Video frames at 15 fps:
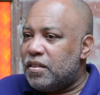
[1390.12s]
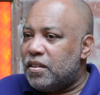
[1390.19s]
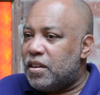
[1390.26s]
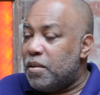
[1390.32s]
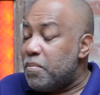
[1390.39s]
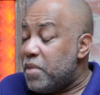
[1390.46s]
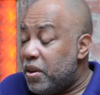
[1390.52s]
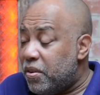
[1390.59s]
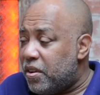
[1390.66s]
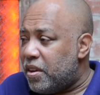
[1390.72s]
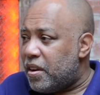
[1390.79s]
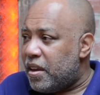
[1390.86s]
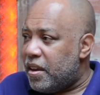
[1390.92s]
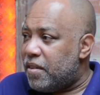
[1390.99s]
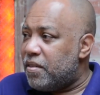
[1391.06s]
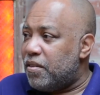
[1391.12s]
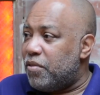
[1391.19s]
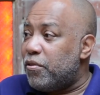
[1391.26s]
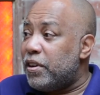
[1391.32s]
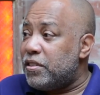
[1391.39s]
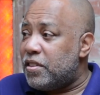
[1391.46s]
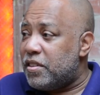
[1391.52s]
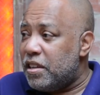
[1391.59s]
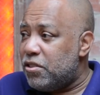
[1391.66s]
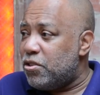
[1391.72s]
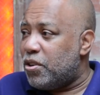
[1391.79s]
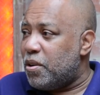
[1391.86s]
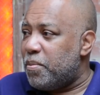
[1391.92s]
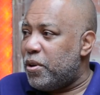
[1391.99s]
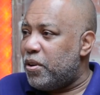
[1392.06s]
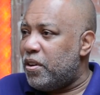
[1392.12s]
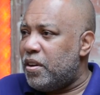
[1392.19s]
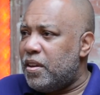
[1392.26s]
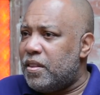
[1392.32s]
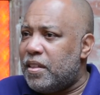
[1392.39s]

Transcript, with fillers: Community, residential community